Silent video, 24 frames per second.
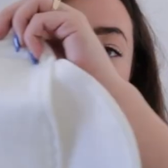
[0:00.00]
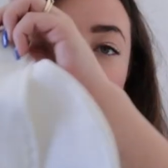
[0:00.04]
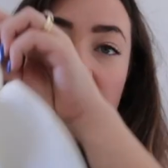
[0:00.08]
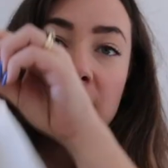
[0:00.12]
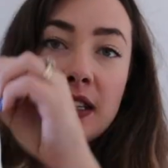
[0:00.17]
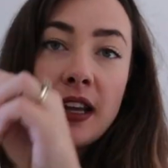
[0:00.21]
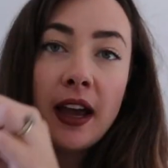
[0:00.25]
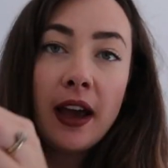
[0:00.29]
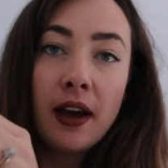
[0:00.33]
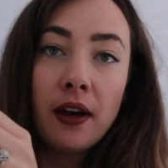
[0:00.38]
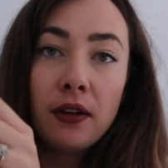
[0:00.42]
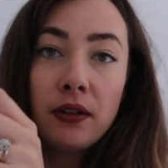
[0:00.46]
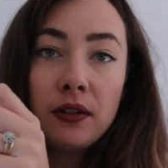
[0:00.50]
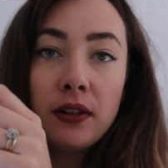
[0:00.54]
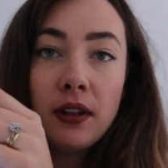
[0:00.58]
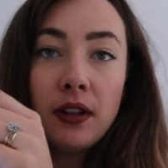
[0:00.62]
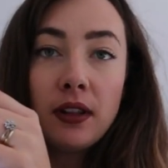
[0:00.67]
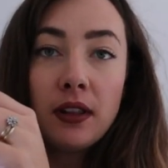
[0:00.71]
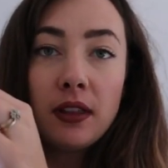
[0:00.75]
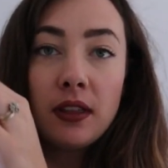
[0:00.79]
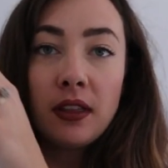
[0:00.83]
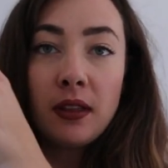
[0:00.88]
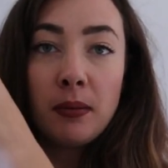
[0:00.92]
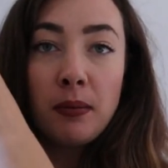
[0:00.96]
down
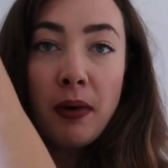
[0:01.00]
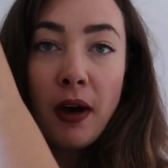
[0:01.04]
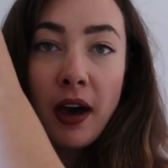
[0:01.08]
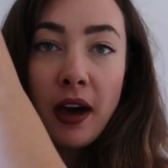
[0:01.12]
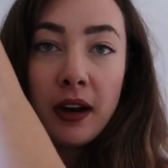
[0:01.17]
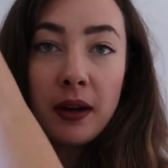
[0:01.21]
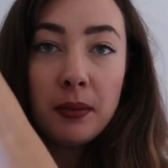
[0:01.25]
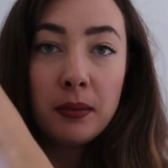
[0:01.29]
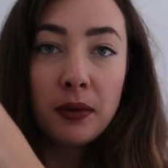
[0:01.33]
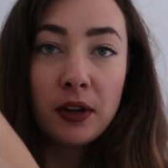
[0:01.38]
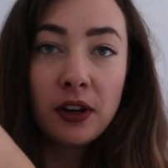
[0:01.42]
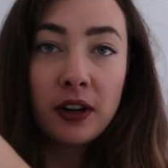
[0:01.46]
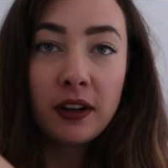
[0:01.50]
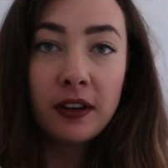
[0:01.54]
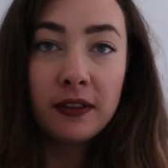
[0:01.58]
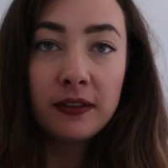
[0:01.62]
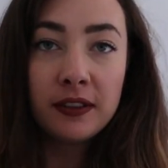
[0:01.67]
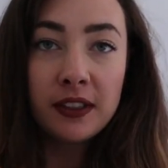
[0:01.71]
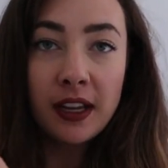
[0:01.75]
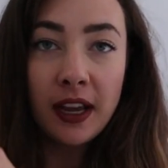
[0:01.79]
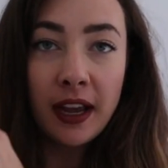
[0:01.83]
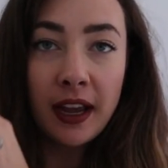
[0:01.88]
the bottom curved